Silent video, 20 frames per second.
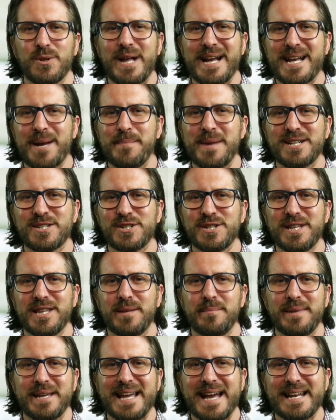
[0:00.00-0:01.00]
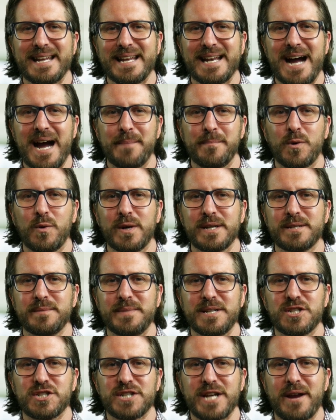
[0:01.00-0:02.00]
like I mentioned in the beginning, I'm going to
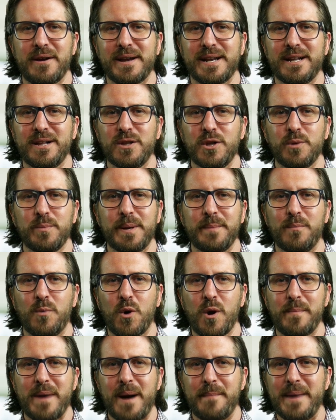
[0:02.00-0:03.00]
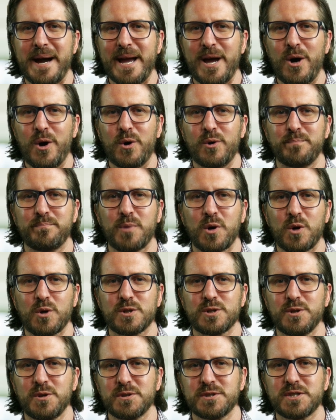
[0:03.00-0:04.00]
be sharing a little bit more about my own
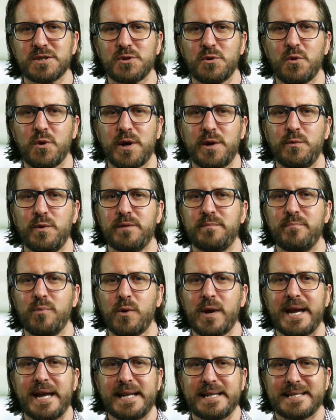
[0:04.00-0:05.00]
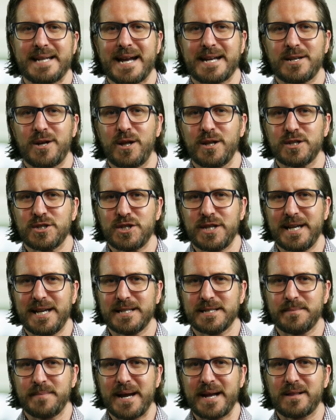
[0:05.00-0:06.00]
personal story with bringing technology
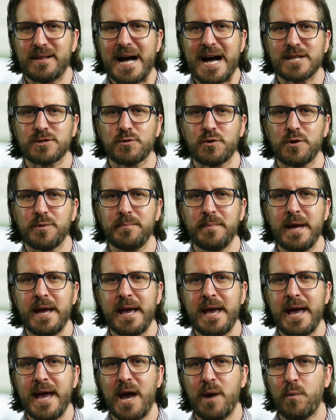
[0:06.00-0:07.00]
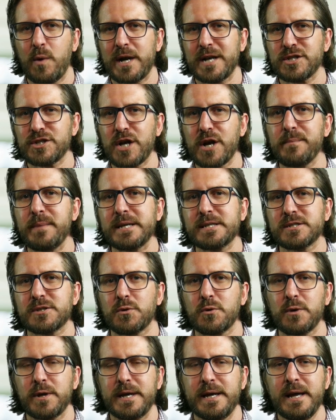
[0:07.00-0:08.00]
into my classroom. And when I share my
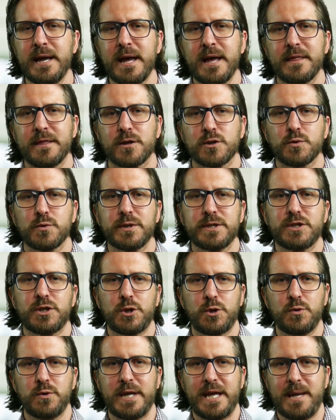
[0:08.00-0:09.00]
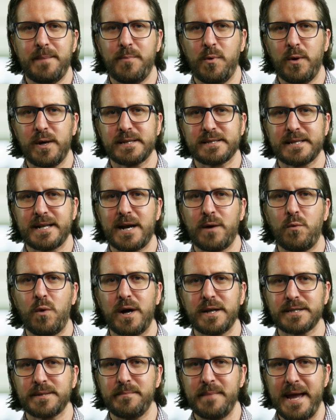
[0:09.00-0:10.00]
story, there's really two key points that I
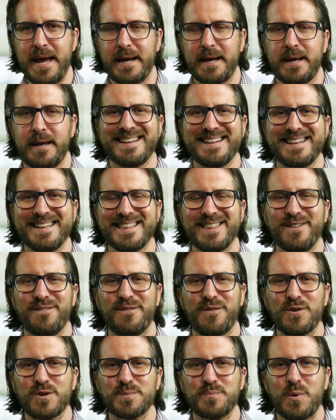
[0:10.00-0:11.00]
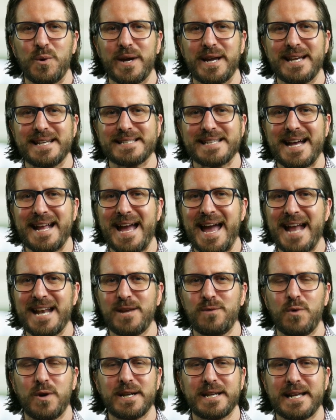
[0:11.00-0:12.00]
want to make. The first point is that
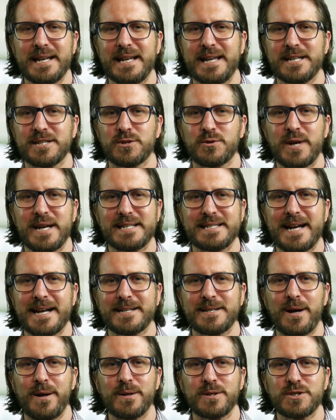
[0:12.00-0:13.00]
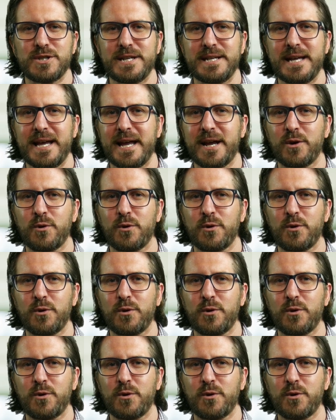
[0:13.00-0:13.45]
anyone can integrate technology and